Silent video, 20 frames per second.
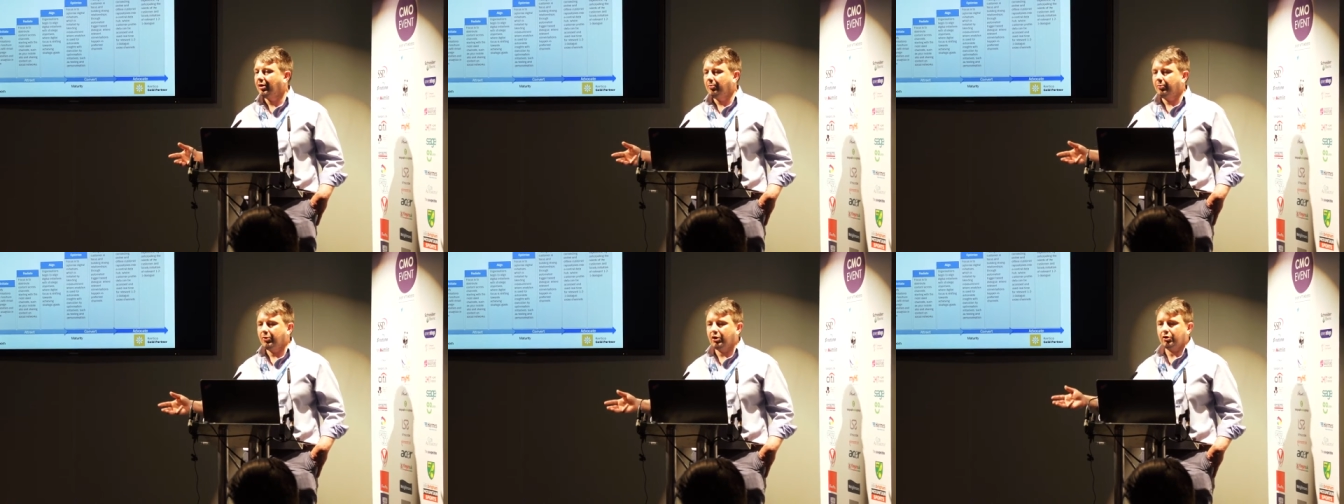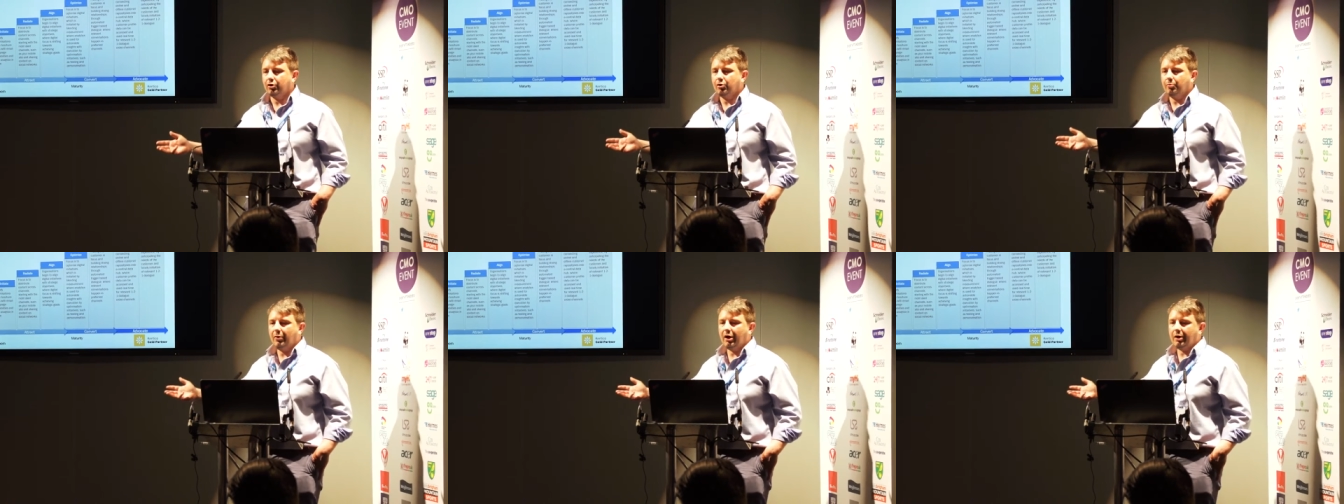
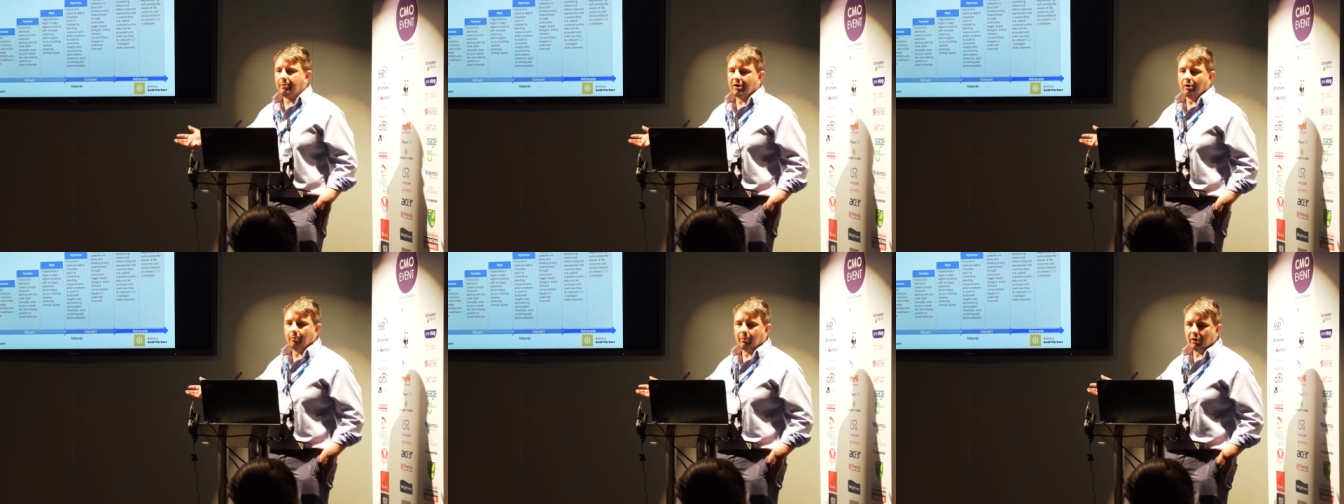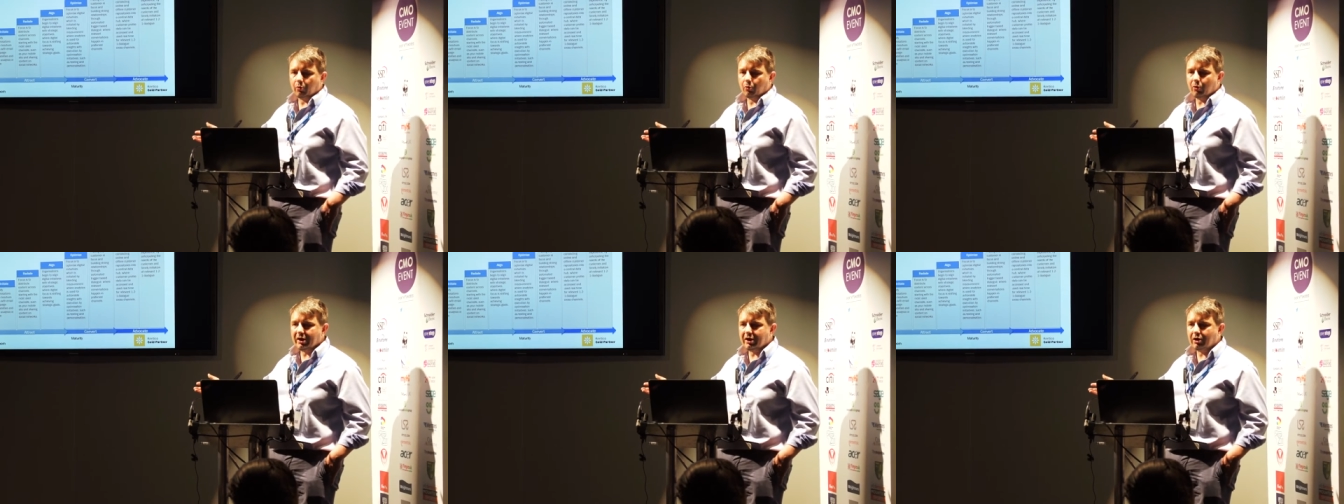but you may be a
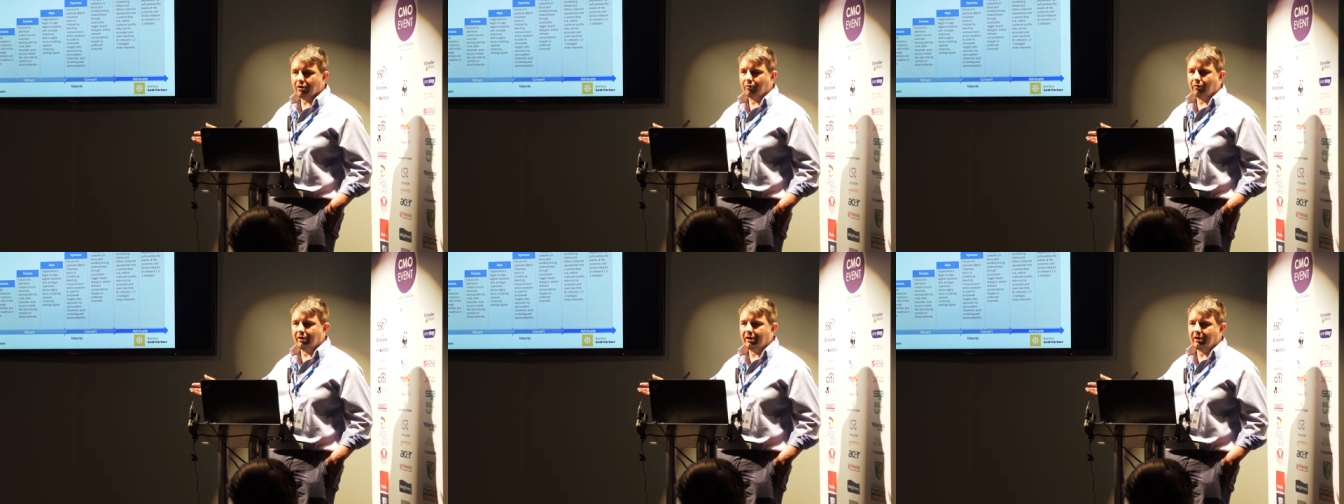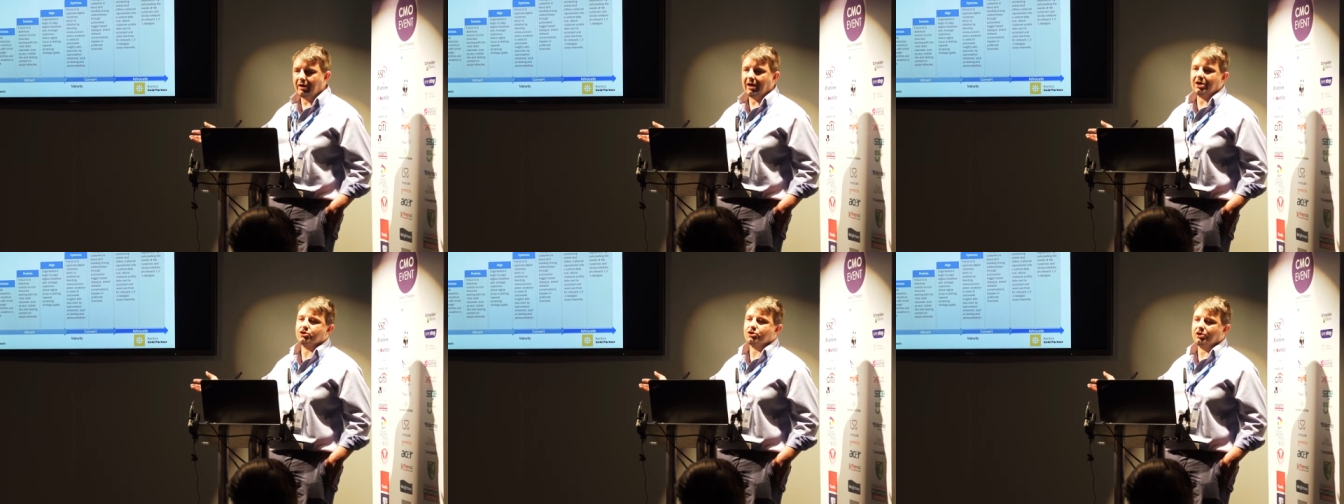bit weaker
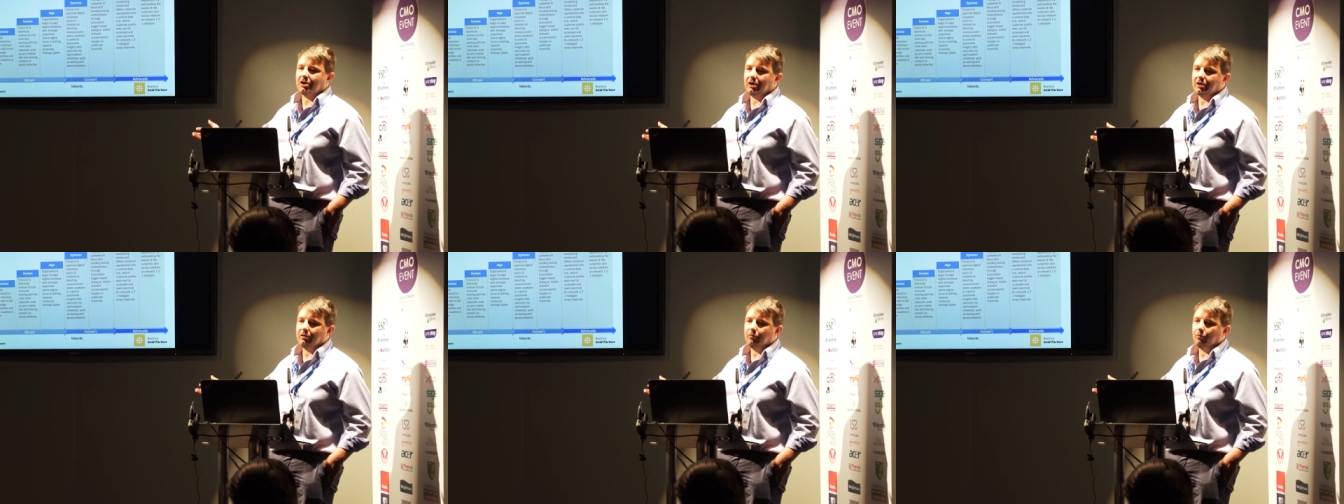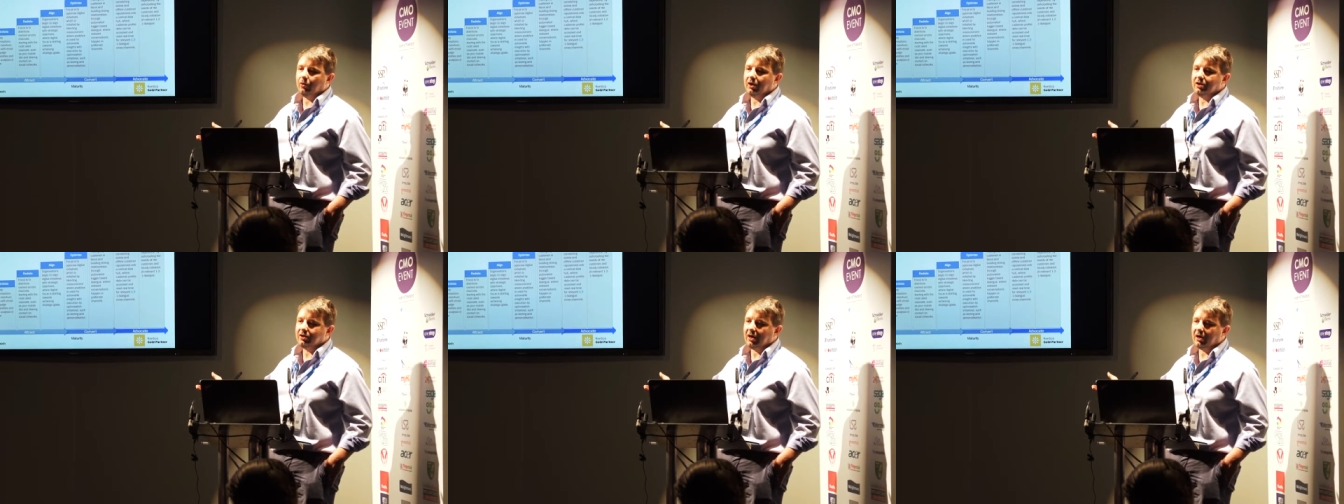in actually
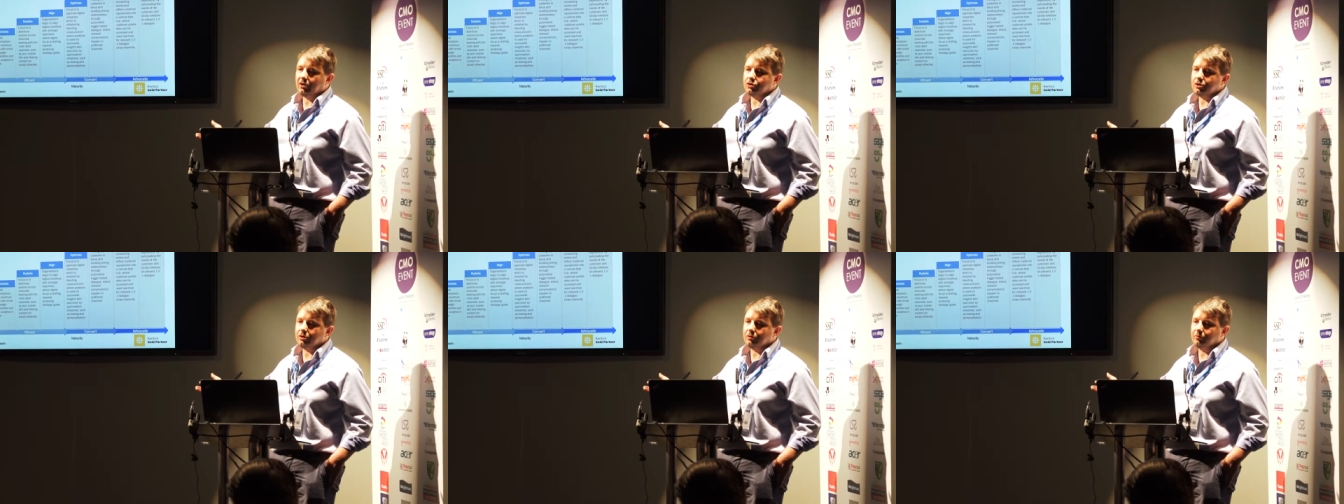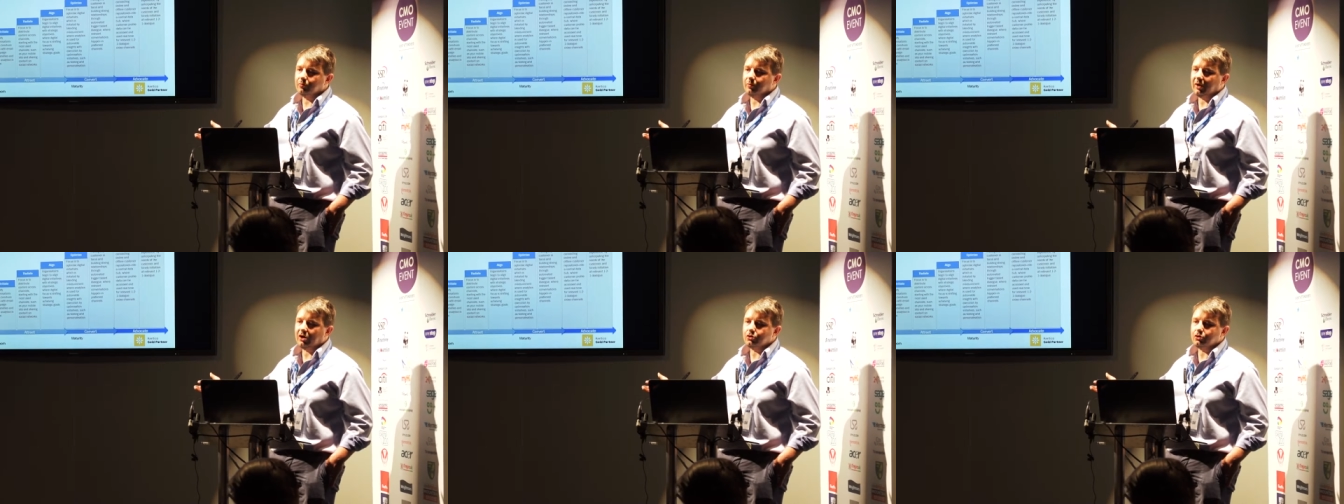where, how, do you,